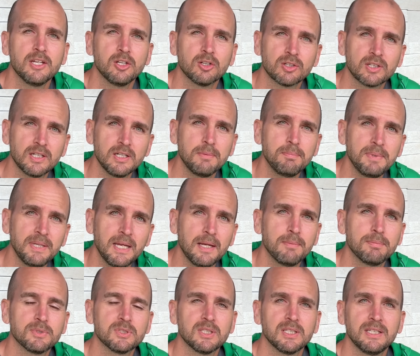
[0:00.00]
you're going to be
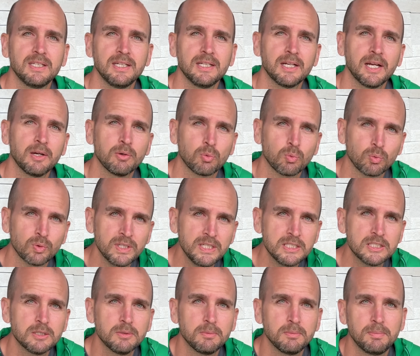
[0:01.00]
able to get a
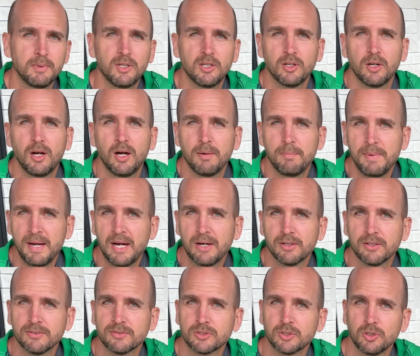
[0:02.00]
reasonable
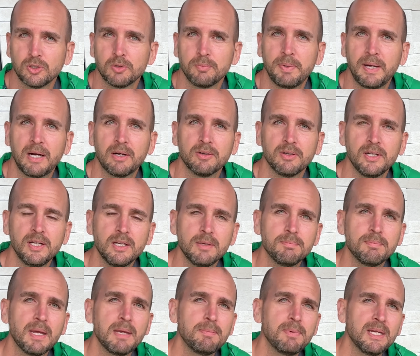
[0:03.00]
amount of solar power in,
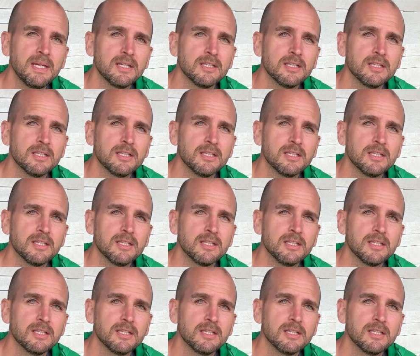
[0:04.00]
maybe